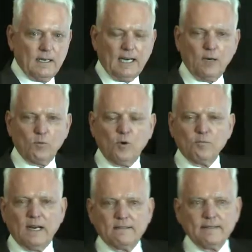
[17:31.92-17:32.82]
I want
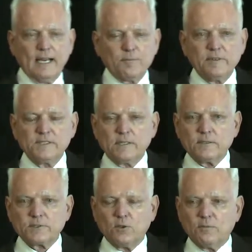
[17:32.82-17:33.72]
my lab
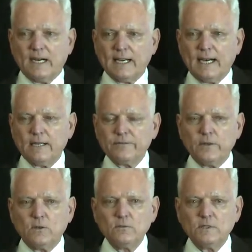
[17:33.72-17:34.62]
results on my
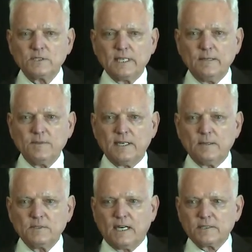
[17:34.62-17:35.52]
iPhone the same
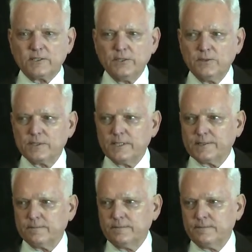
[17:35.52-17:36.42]
time Dr. Koo sees them.